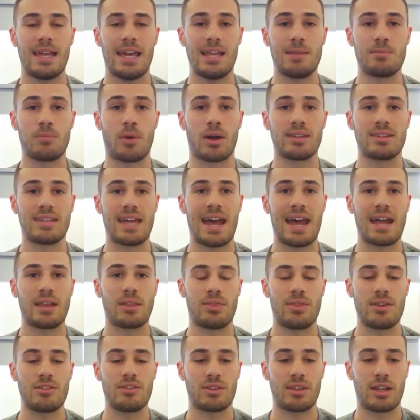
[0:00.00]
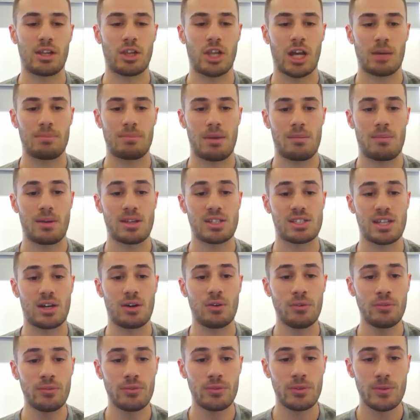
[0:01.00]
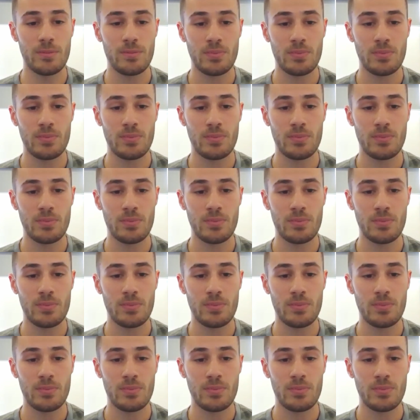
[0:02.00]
in my dad things I didn't like about myself